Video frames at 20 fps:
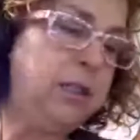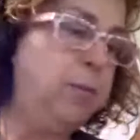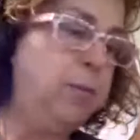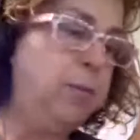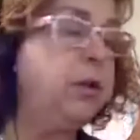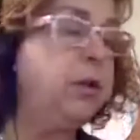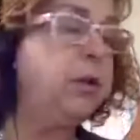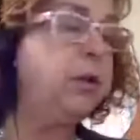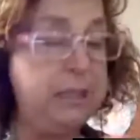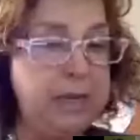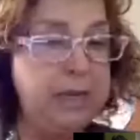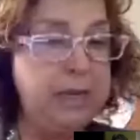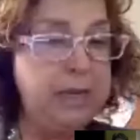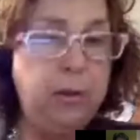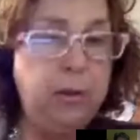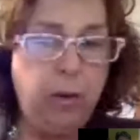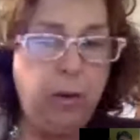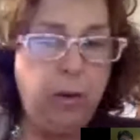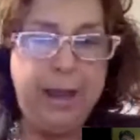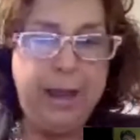people with
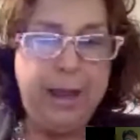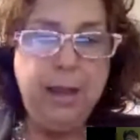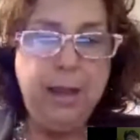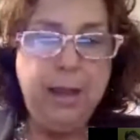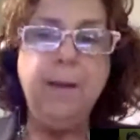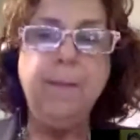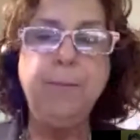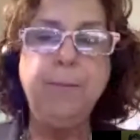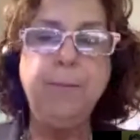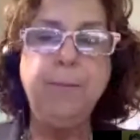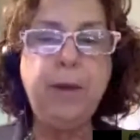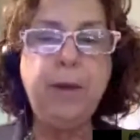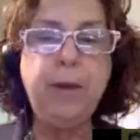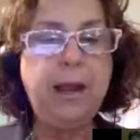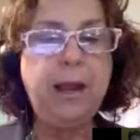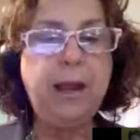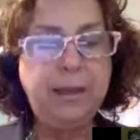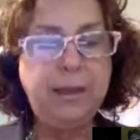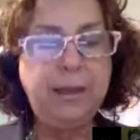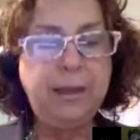disabilities anyway,
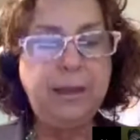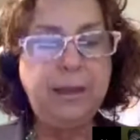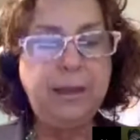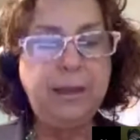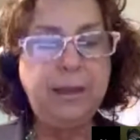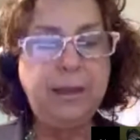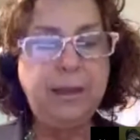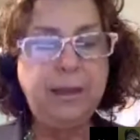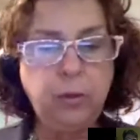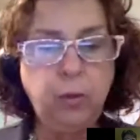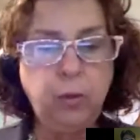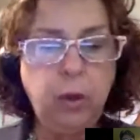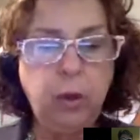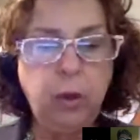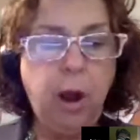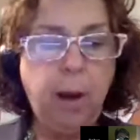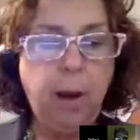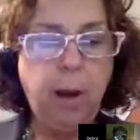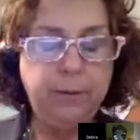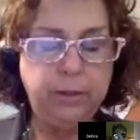but I think
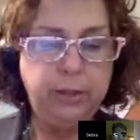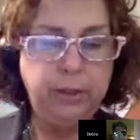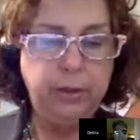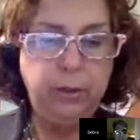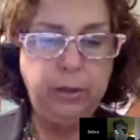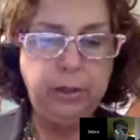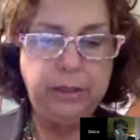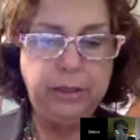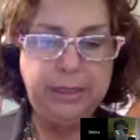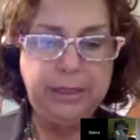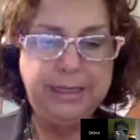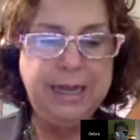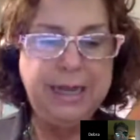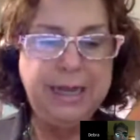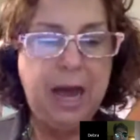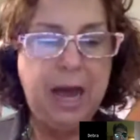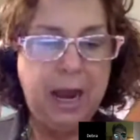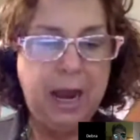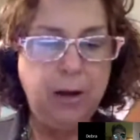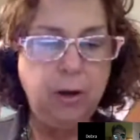there's a real
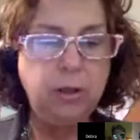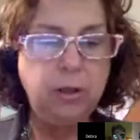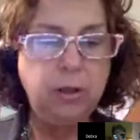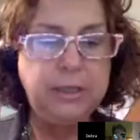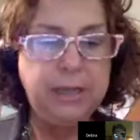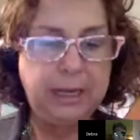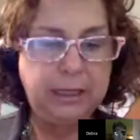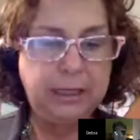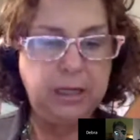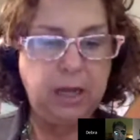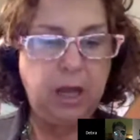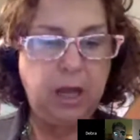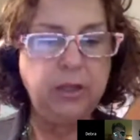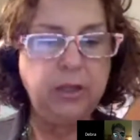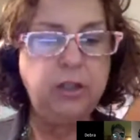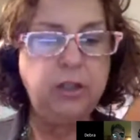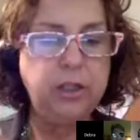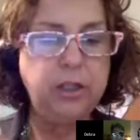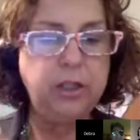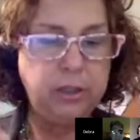opportunity to hire
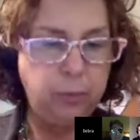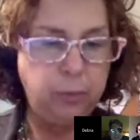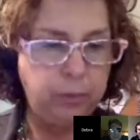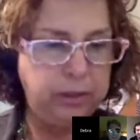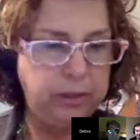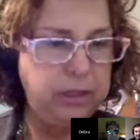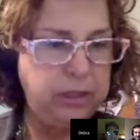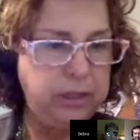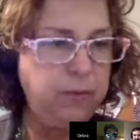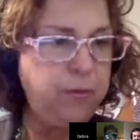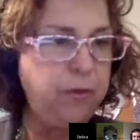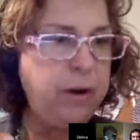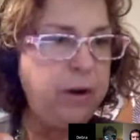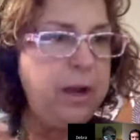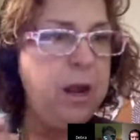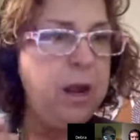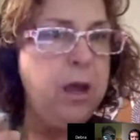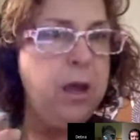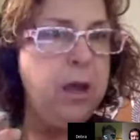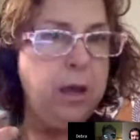technologists with
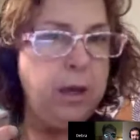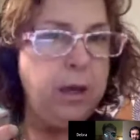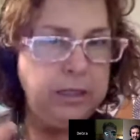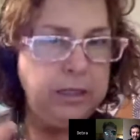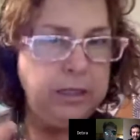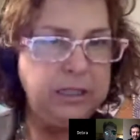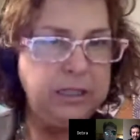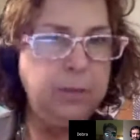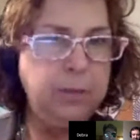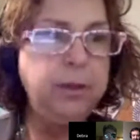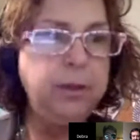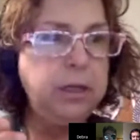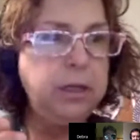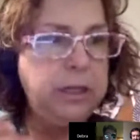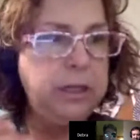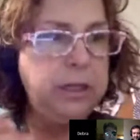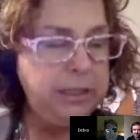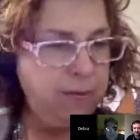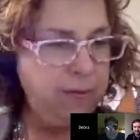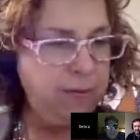different
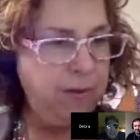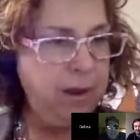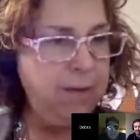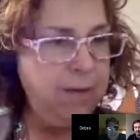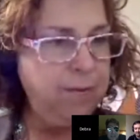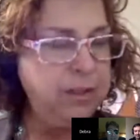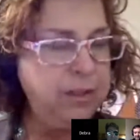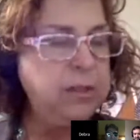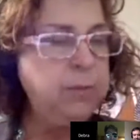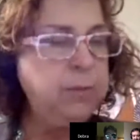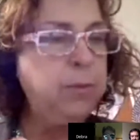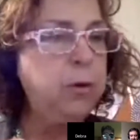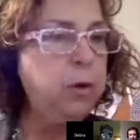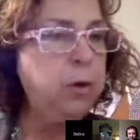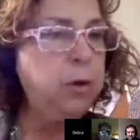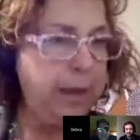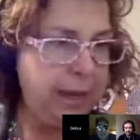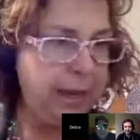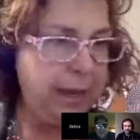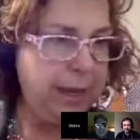disabilities,
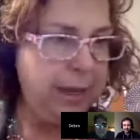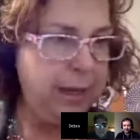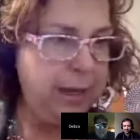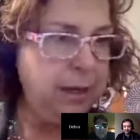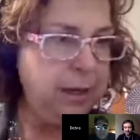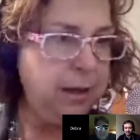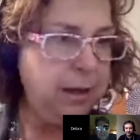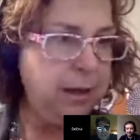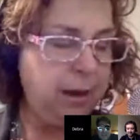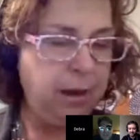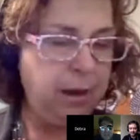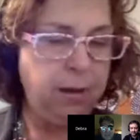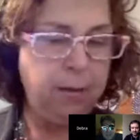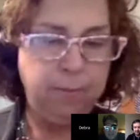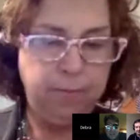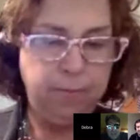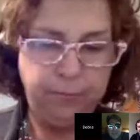invisible and